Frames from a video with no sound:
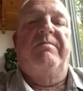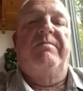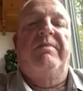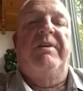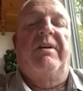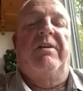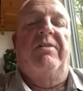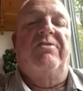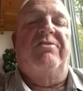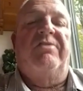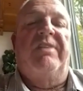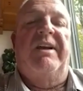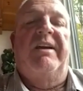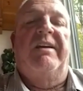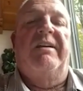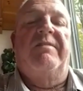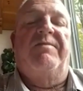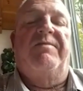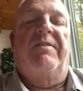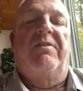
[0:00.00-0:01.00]
you know, stay
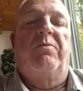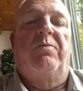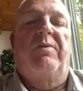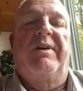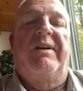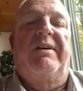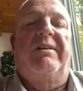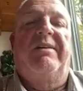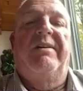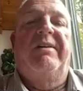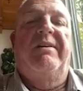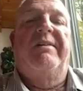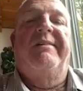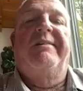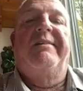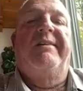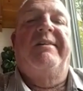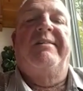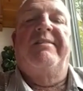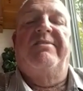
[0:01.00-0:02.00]
in it for a week.
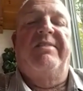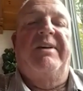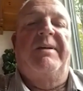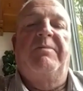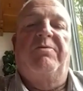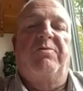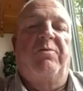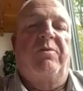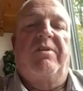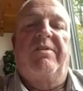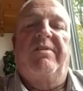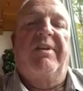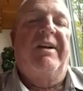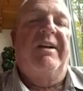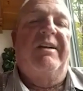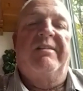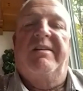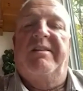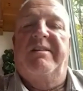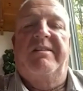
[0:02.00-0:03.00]
And same sort of
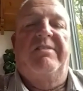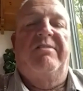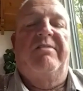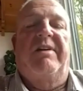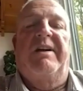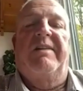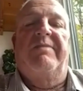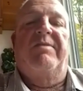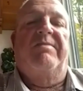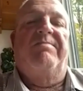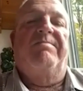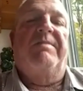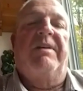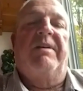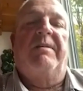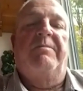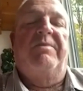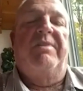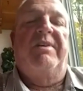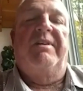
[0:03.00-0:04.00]
thing. Then the driver
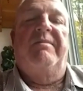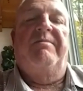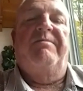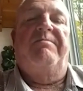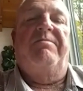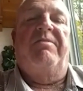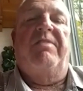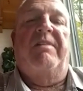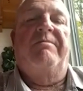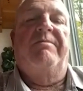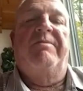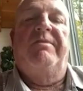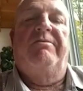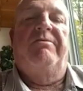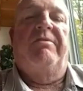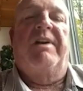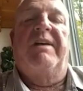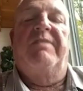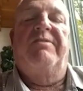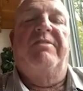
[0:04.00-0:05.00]
comes in, fl-
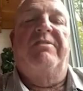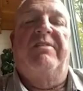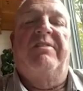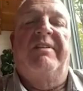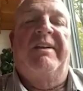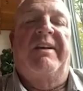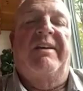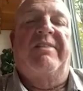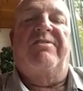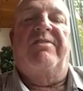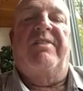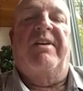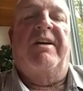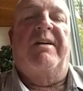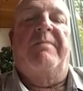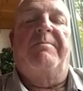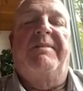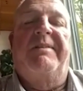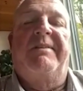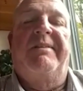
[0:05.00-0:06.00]
drives it to the next
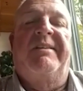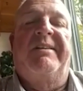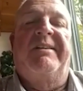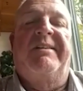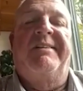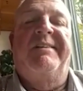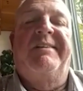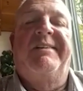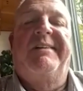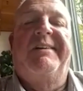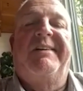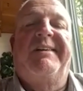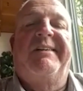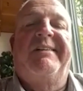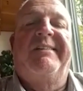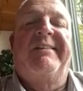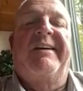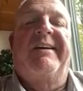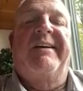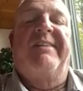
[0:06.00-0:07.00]
stop, and uh,
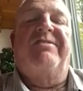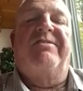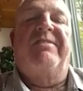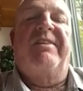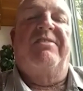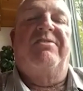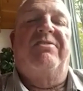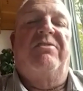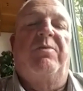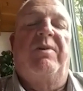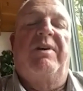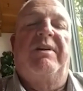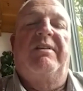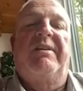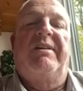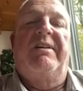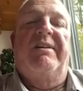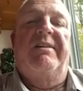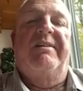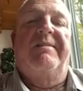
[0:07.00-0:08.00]
that's that's the way
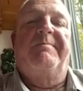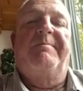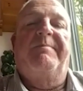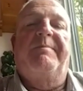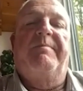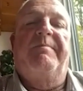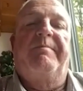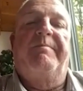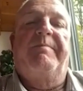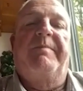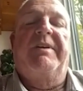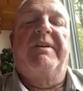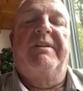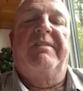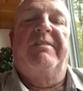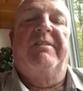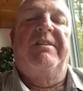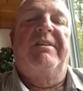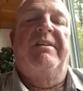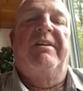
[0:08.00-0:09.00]
the uh, the
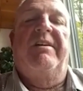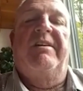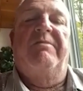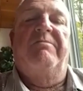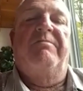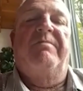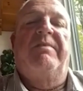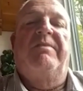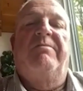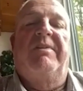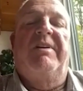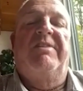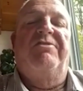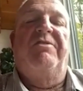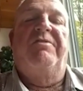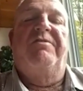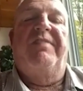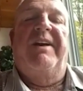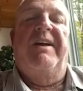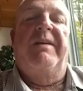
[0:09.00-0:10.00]
the young, rich,
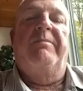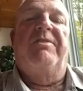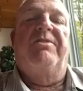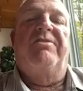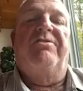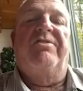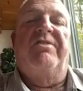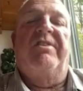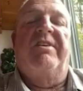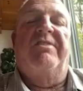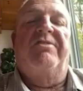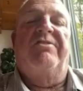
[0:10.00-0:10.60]
and famous uh,